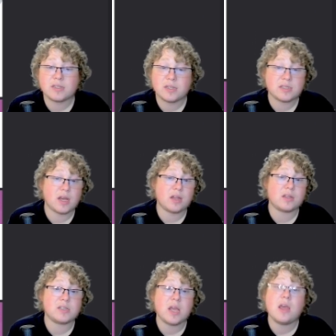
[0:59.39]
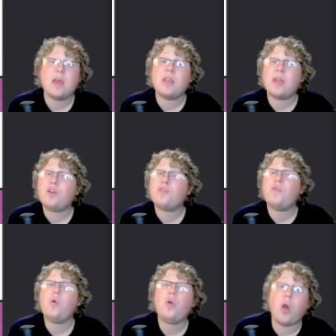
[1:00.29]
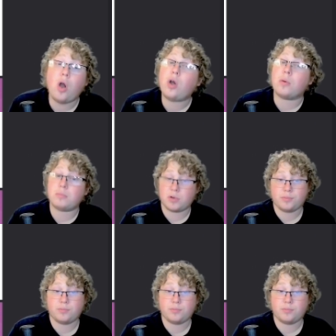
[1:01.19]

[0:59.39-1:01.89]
Kasathas. They are four-armed.